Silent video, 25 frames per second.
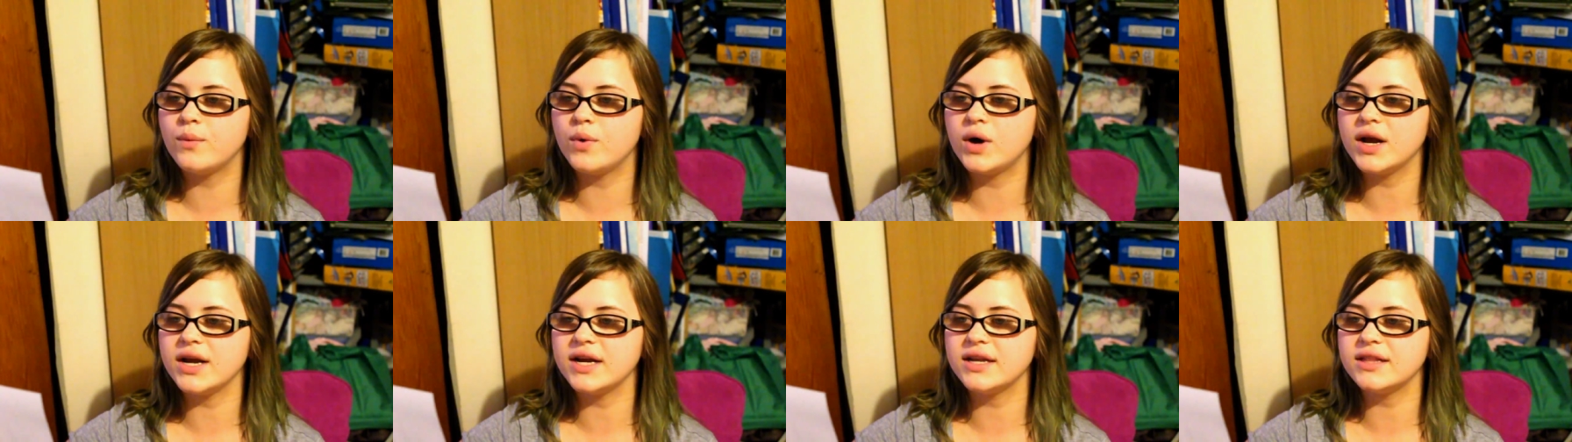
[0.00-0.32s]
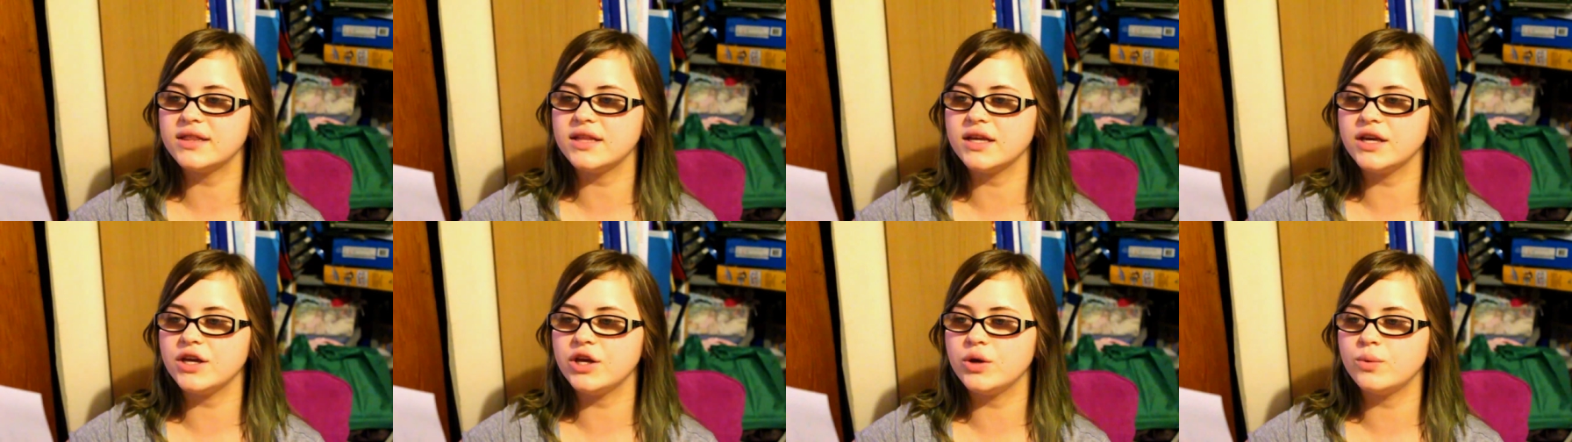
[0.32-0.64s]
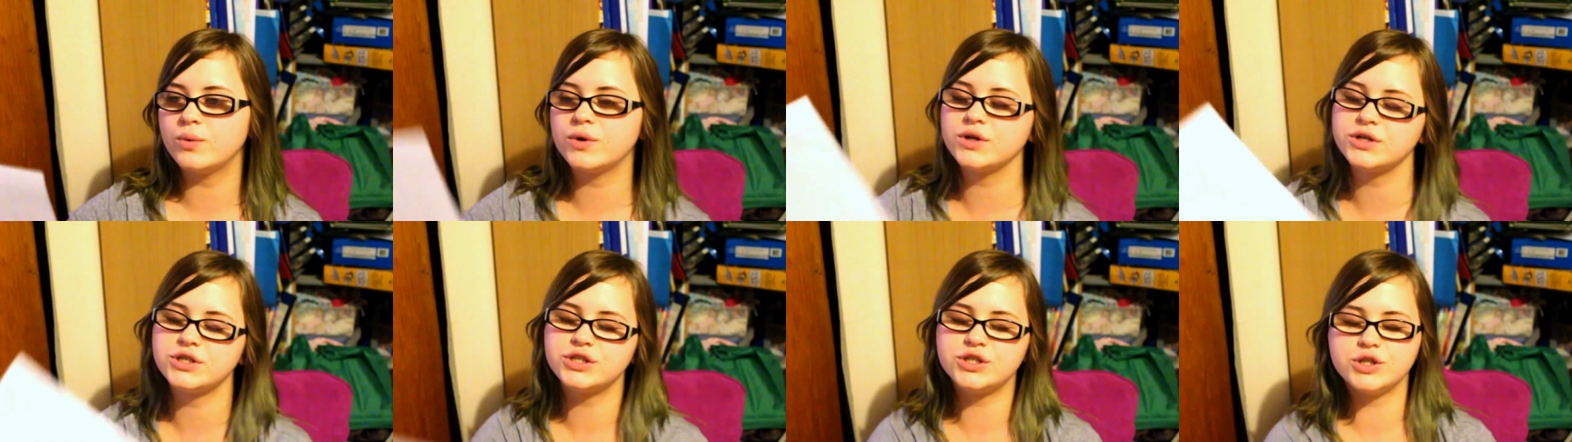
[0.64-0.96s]
one thing you
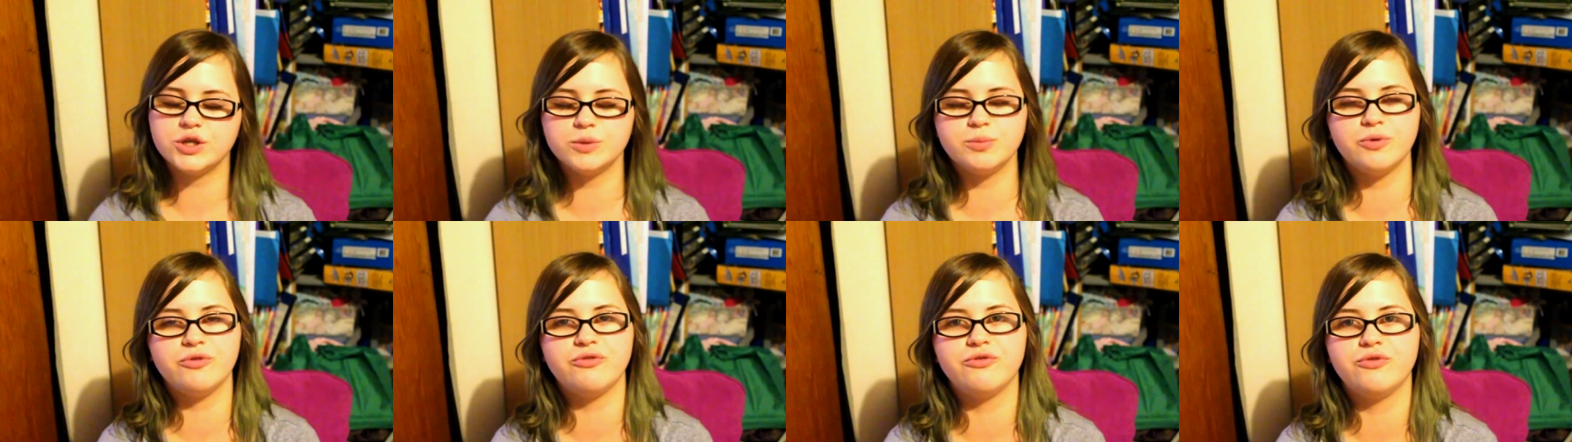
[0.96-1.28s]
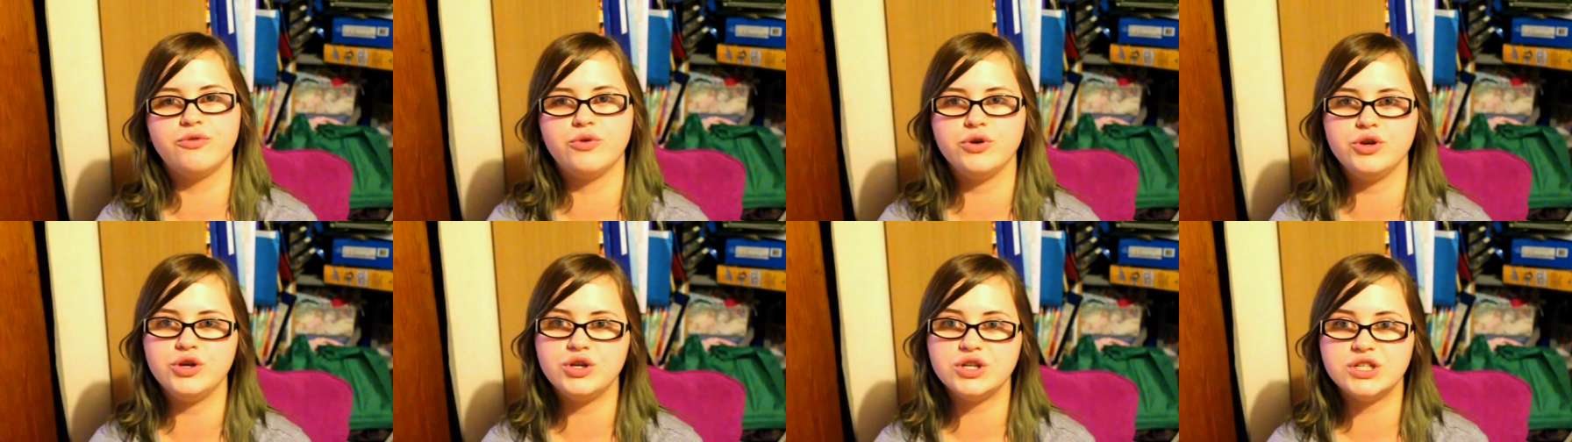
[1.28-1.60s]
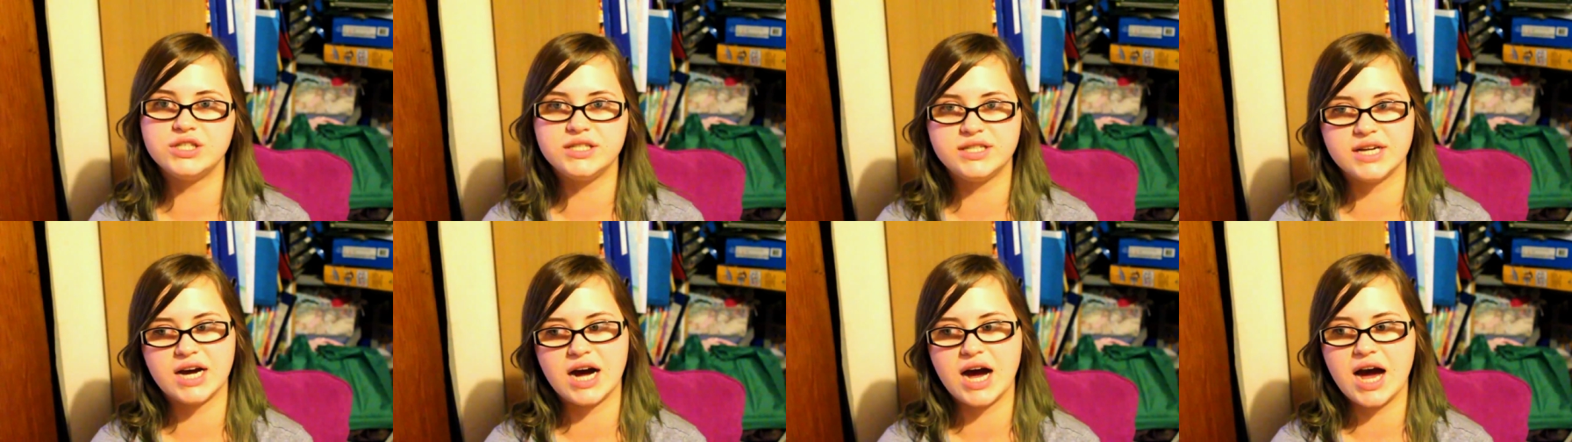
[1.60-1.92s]
want to do before you
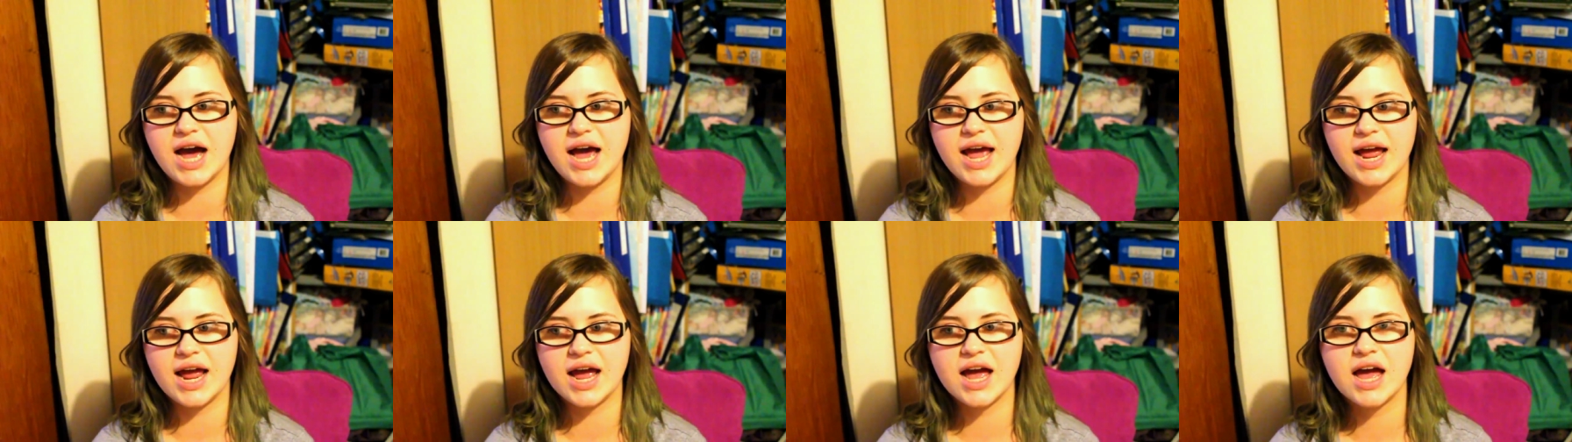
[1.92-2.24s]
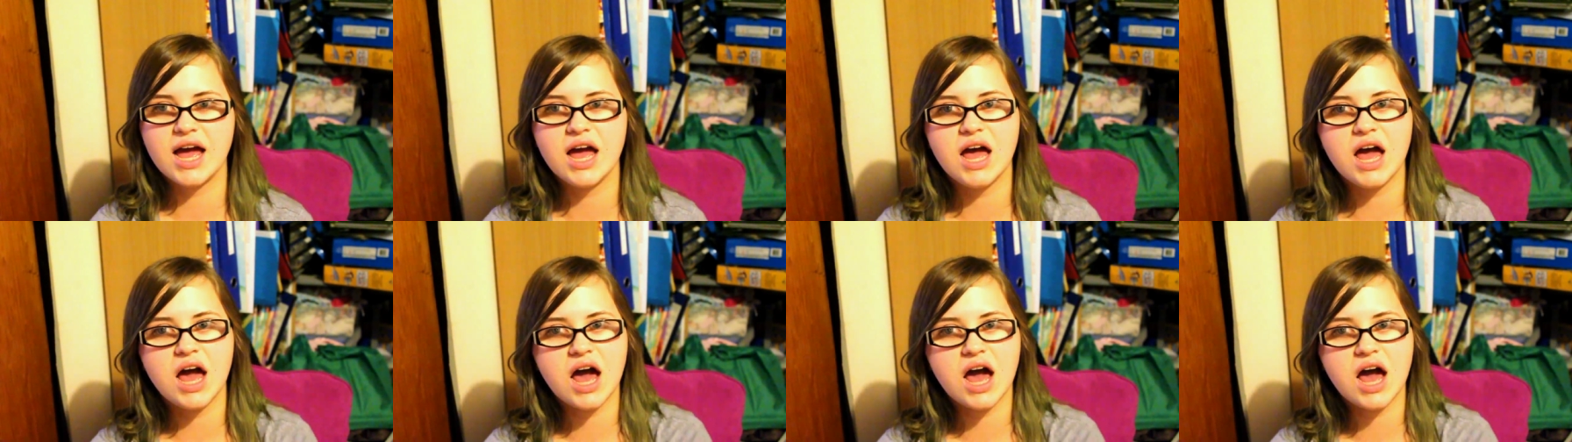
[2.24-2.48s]
die.